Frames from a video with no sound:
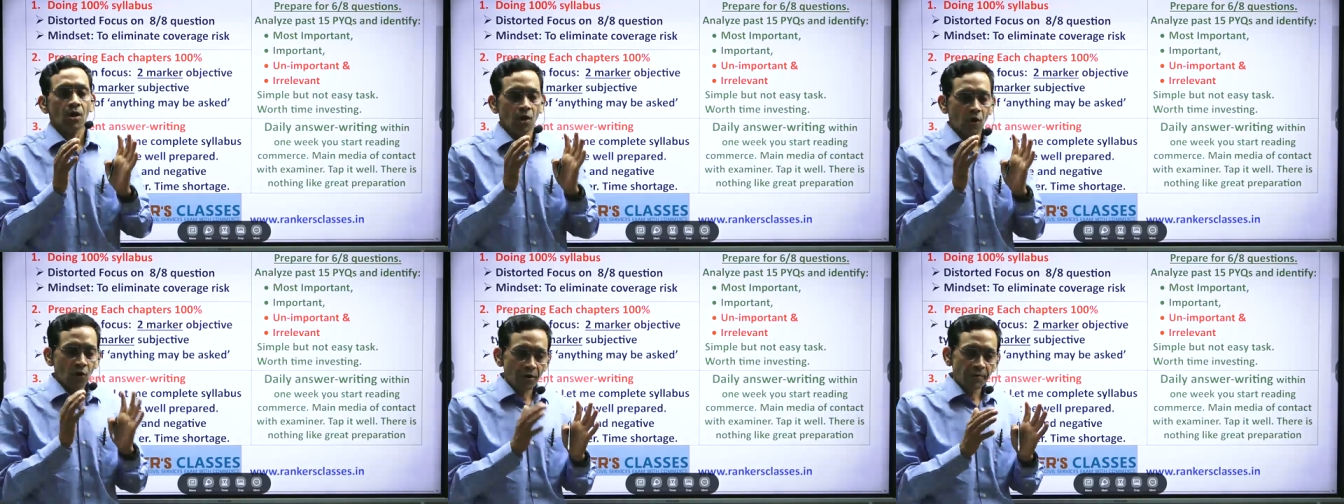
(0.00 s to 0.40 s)

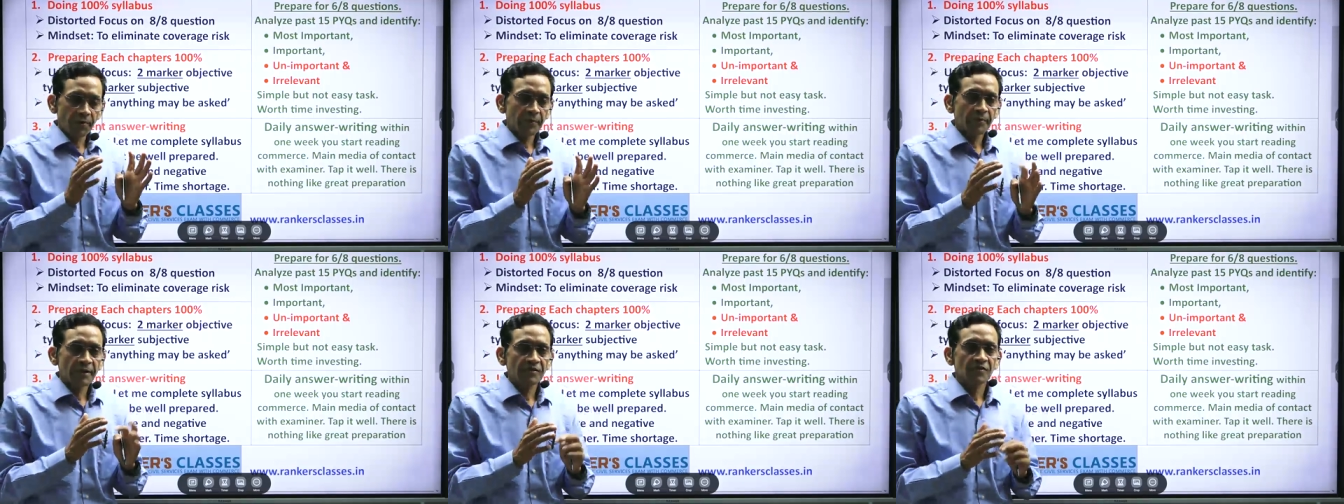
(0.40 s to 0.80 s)
good
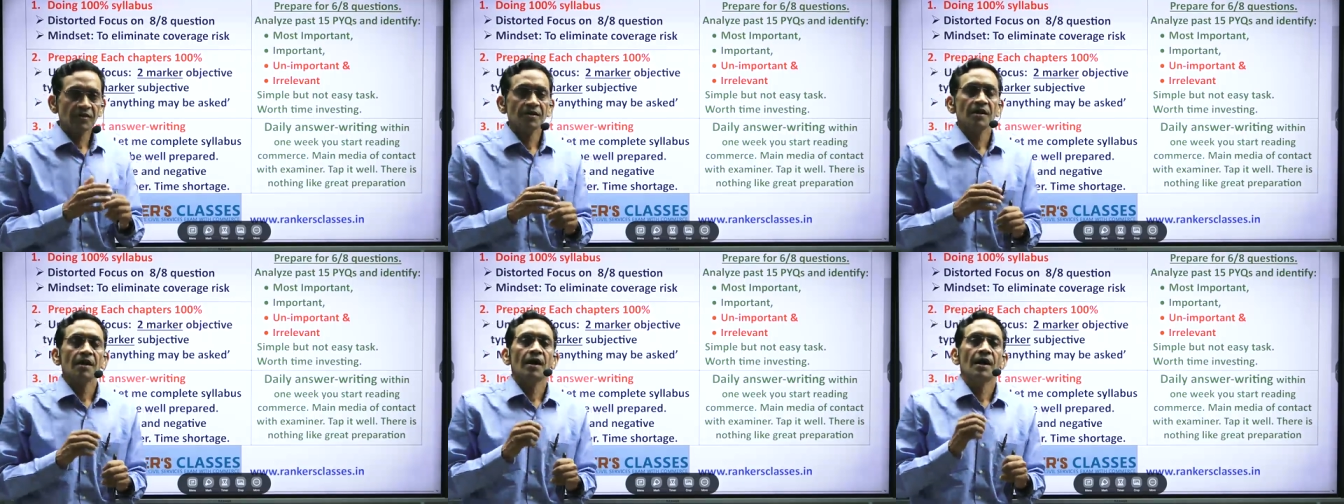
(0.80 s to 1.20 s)
preparation
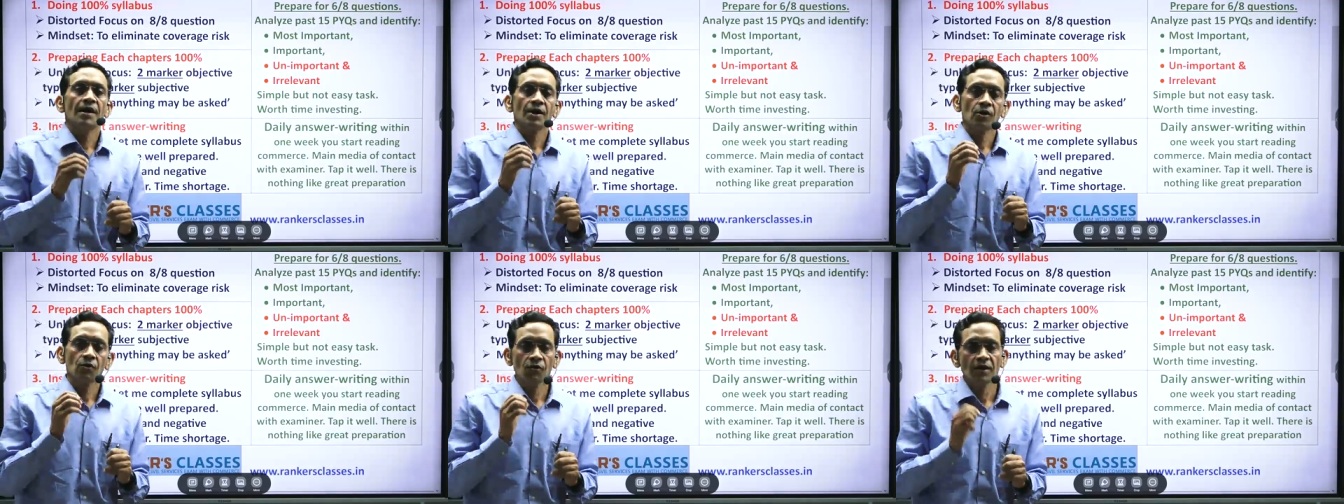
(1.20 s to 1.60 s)
and
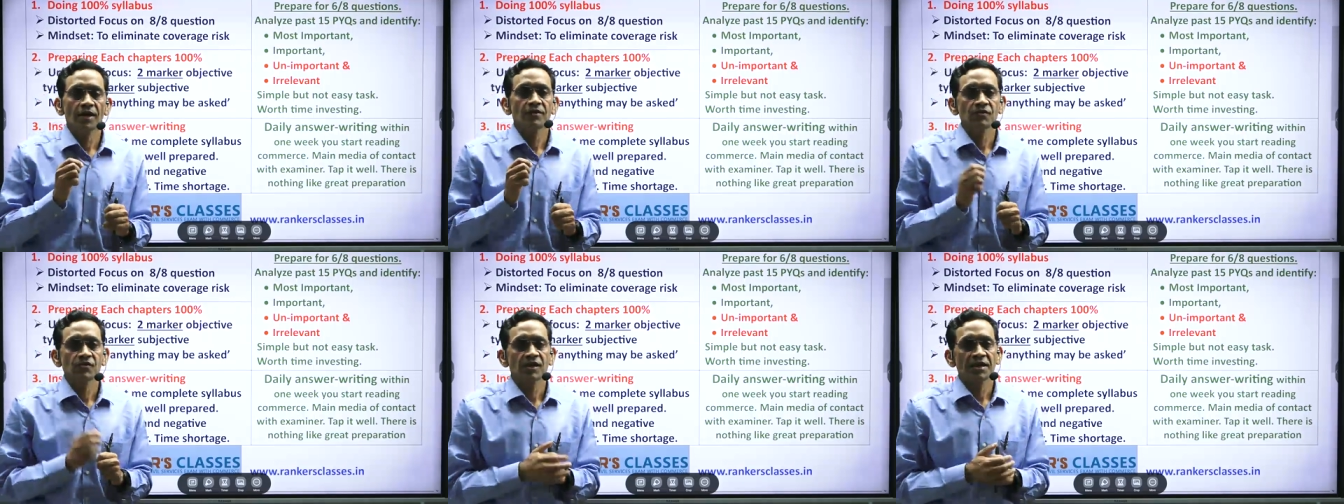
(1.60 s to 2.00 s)
good
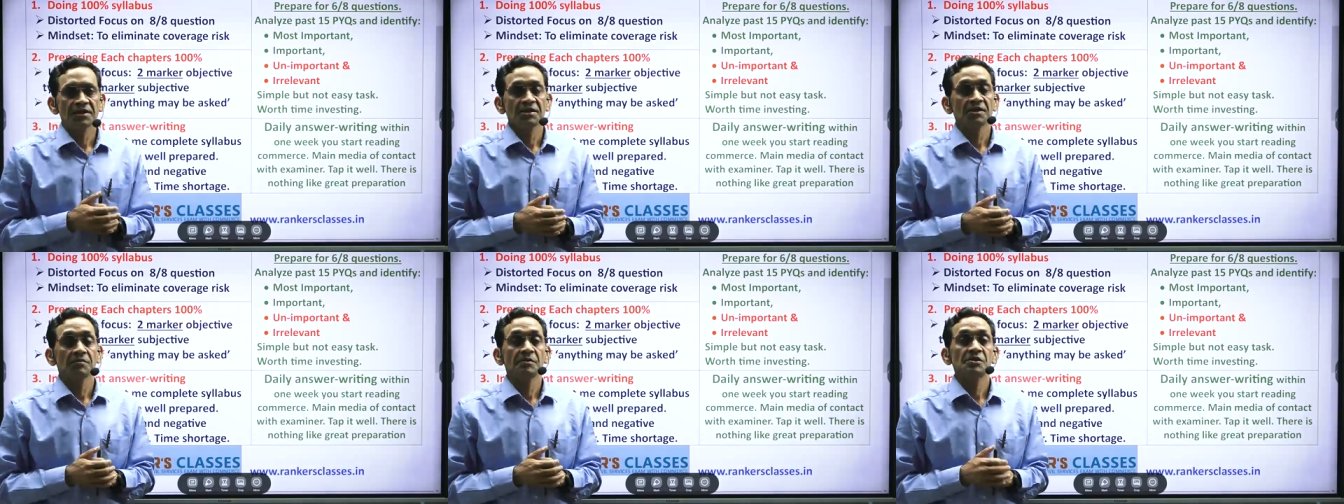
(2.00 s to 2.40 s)
answer
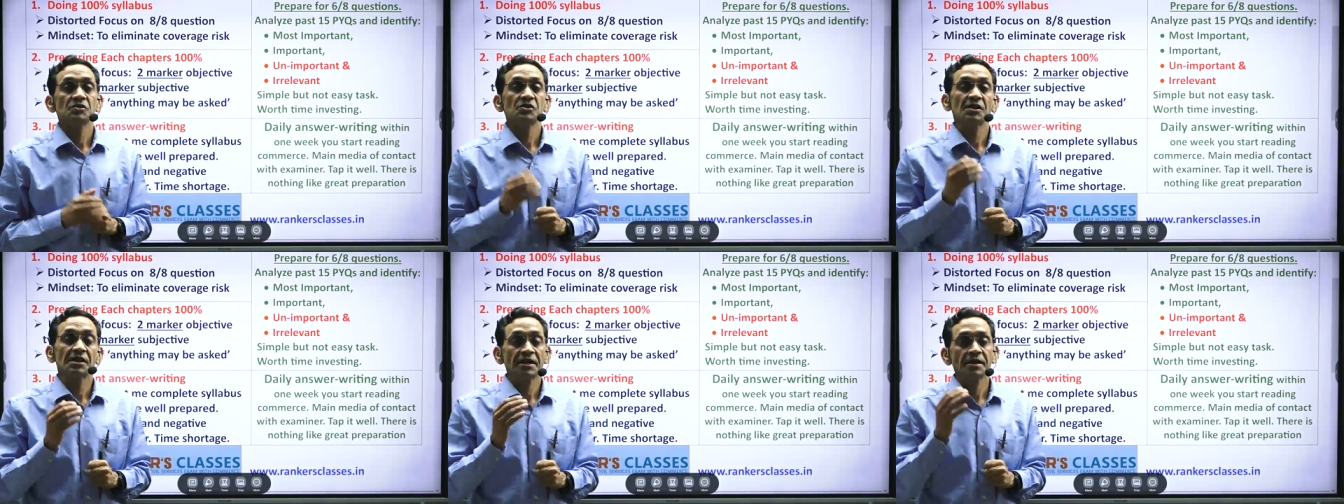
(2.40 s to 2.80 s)
writing means
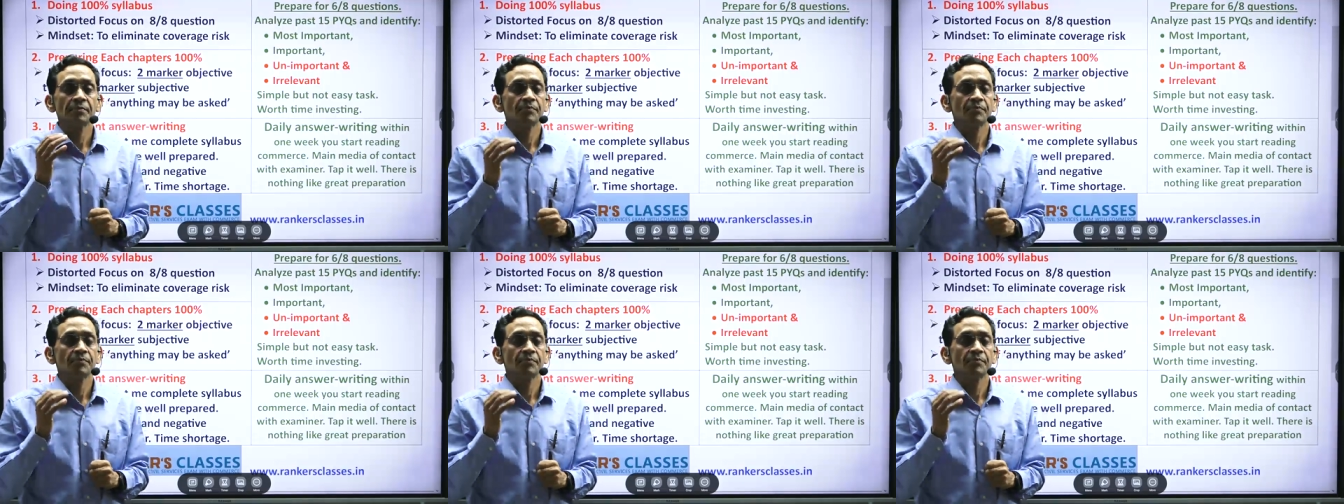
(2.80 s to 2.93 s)
great